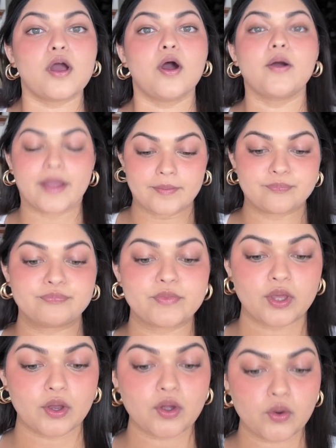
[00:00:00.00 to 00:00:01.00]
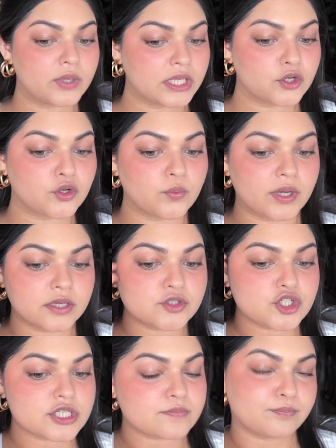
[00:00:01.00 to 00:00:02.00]
Okay, we can do it.
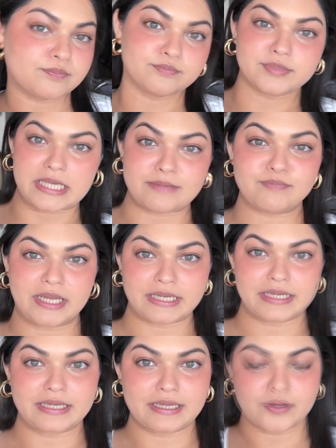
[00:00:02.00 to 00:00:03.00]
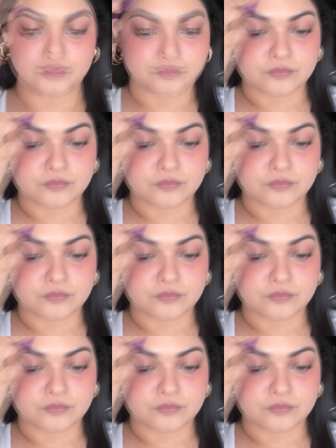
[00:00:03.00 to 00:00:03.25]
Just keep blending it out.